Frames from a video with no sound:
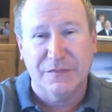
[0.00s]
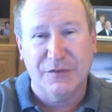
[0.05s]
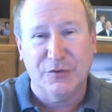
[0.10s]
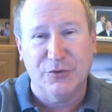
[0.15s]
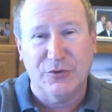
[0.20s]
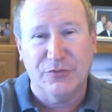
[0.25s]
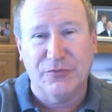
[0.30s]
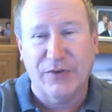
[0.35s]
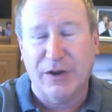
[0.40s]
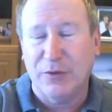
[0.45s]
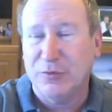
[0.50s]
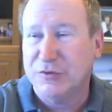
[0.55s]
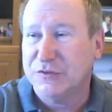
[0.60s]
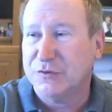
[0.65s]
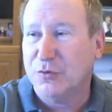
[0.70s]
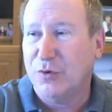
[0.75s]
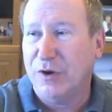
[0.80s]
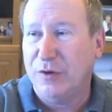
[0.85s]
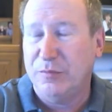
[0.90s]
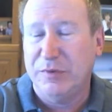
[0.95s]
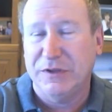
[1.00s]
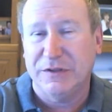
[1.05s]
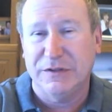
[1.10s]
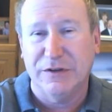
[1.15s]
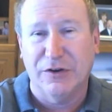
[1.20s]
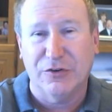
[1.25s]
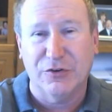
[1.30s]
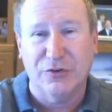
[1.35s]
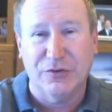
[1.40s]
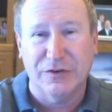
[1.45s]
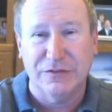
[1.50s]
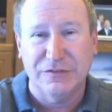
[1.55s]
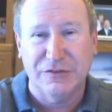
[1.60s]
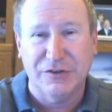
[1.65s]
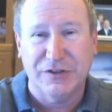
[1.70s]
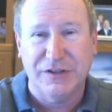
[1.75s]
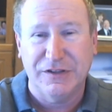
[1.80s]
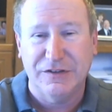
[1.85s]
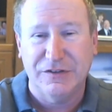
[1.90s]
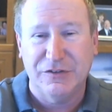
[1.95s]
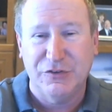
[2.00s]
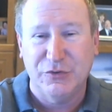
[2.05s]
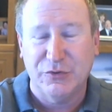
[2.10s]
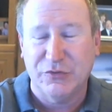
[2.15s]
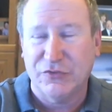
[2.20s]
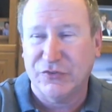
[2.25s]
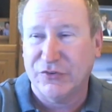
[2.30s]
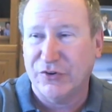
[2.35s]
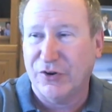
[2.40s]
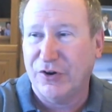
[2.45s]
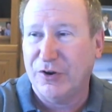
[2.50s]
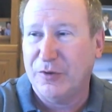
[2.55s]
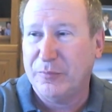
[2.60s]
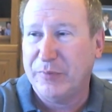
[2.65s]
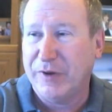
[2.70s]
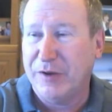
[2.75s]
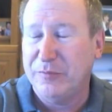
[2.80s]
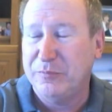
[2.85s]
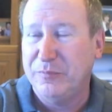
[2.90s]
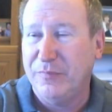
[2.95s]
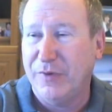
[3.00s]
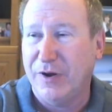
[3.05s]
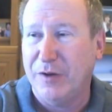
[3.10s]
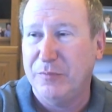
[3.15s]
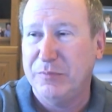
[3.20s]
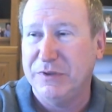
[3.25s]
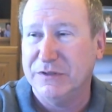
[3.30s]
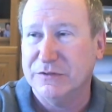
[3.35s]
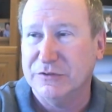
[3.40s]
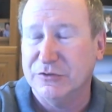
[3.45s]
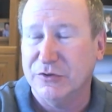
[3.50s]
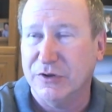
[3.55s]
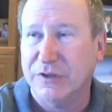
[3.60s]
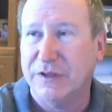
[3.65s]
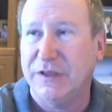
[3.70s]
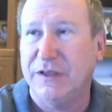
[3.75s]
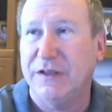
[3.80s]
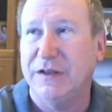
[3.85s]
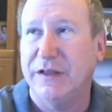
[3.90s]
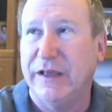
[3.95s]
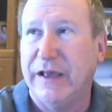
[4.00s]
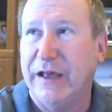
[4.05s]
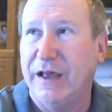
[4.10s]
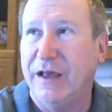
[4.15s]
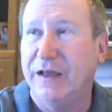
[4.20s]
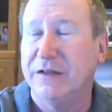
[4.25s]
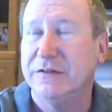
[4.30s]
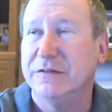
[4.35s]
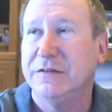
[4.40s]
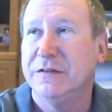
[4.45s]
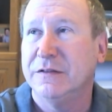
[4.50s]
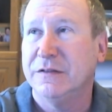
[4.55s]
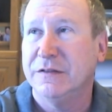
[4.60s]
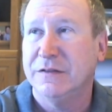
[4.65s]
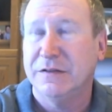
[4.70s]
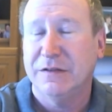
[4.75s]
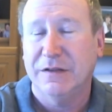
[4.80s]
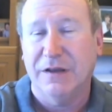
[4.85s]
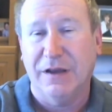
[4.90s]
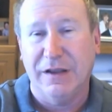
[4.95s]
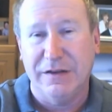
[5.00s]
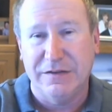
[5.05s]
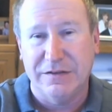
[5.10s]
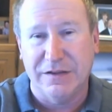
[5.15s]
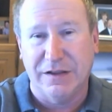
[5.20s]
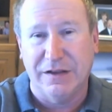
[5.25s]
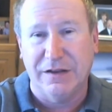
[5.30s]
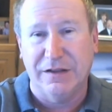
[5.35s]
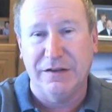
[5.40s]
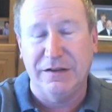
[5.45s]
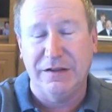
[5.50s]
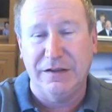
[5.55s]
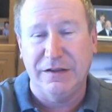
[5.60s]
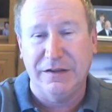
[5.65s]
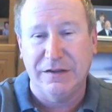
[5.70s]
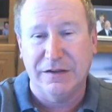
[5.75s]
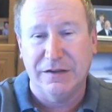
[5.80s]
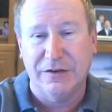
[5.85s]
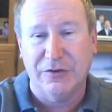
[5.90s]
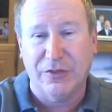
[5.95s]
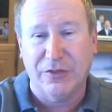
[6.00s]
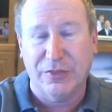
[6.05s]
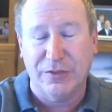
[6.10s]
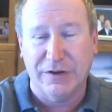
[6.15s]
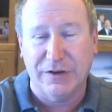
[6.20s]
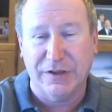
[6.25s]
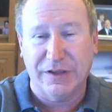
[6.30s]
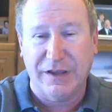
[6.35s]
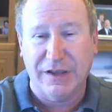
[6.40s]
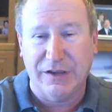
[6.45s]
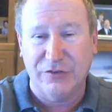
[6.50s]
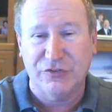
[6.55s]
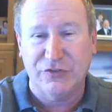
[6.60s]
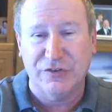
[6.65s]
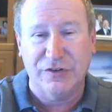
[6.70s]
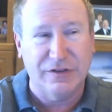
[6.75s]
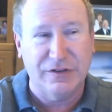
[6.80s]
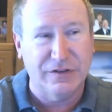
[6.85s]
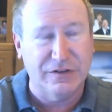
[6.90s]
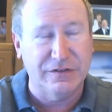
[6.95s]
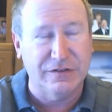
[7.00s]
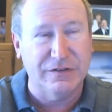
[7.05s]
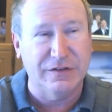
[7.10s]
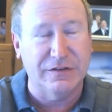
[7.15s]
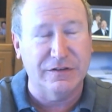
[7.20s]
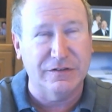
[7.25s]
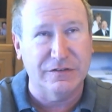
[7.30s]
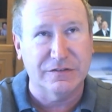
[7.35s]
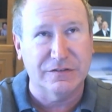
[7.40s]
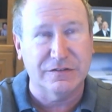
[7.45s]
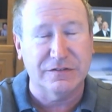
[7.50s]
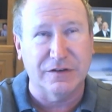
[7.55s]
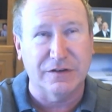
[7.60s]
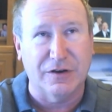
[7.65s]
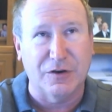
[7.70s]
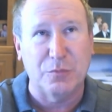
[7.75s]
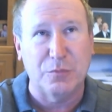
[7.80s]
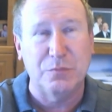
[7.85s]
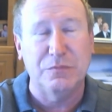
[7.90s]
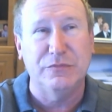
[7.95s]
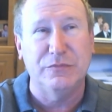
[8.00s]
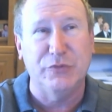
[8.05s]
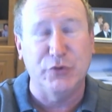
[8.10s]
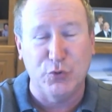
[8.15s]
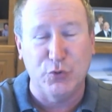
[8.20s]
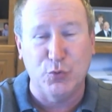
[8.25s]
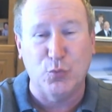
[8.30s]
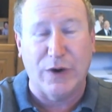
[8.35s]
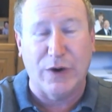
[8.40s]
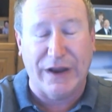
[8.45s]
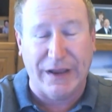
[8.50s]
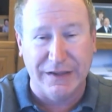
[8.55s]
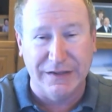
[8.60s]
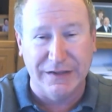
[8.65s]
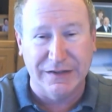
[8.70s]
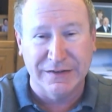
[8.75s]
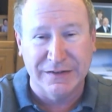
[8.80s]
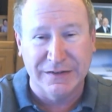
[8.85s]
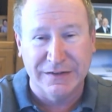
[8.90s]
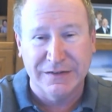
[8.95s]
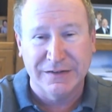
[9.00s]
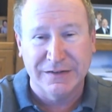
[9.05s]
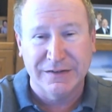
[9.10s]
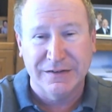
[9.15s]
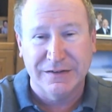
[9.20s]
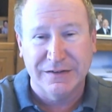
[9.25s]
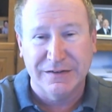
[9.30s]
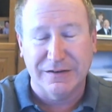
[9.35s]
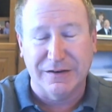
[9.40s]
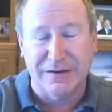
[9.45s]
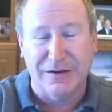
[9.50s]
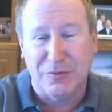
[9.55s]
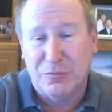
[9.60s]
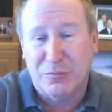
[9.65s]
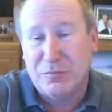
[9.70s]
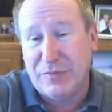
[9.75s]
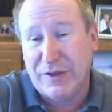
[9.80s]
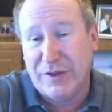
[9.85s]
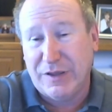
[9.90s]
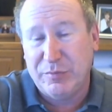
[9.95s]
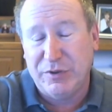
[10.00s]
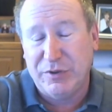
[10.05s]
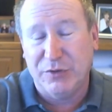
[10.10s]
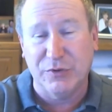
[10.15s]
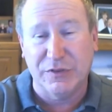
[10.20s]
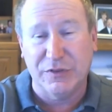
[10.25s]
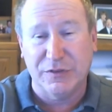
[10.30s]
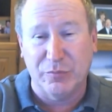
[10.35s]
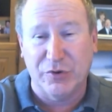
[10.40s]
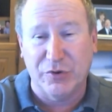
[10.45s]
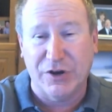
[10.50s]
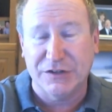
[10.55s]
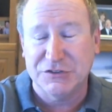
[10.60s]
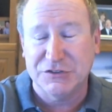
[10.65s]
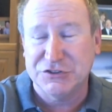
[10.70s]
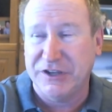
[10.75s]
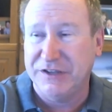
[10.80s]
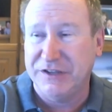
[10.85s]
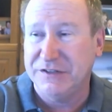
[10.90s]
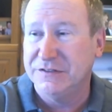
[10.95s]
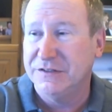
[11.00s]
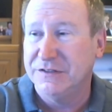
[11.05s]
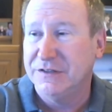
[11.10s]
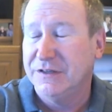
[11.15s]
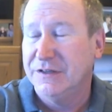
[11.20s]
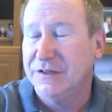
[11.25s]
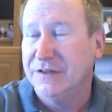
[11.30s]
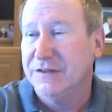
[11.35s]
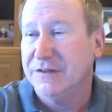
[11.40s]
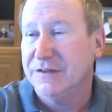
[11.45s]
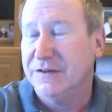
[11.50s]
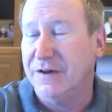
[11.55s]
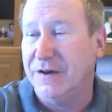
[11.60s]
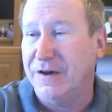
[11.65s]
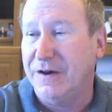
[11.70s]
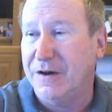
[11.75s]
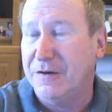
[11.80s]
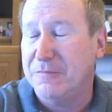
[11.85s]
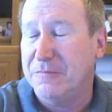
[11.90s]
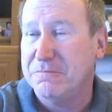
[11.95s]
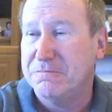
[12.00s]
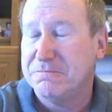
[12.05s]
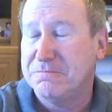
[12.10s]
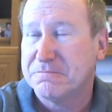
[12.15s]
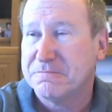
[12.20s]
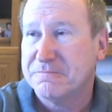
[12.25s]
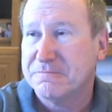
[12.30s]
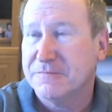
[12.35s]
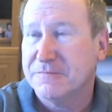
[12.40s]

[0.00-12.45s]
if I was quite a bit younger and looking to do a startup, I'd be looking at identity and authentication in some new way, maybe with the blockchain, and